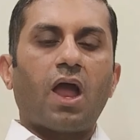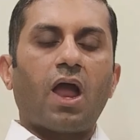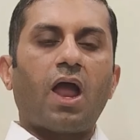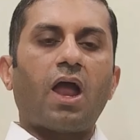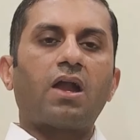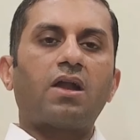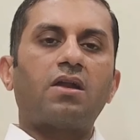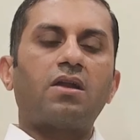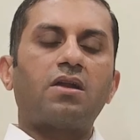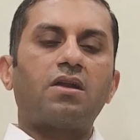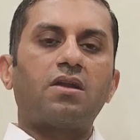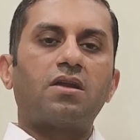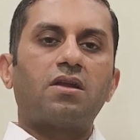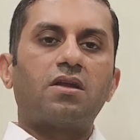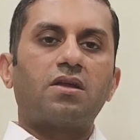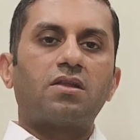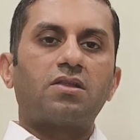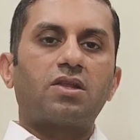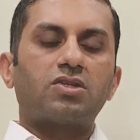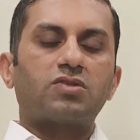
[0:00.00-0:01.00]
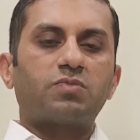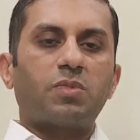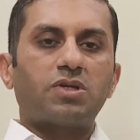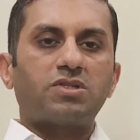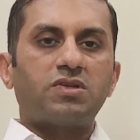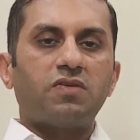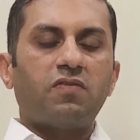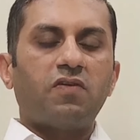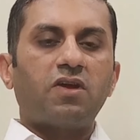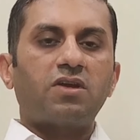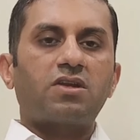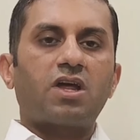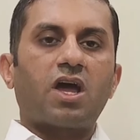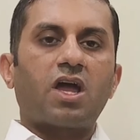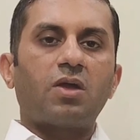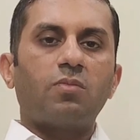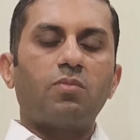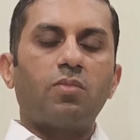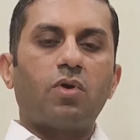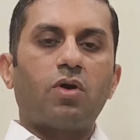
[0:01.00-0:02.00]
at the specific
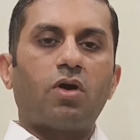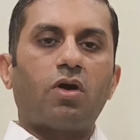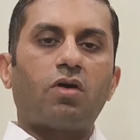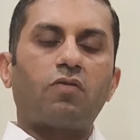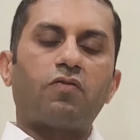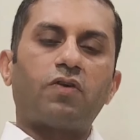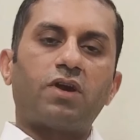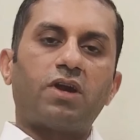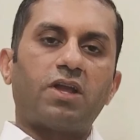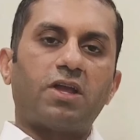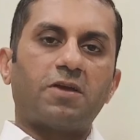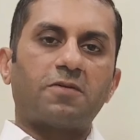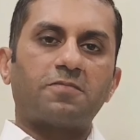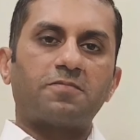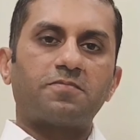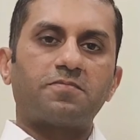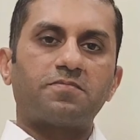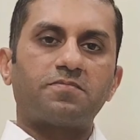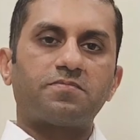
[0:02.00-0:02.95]
time of a day.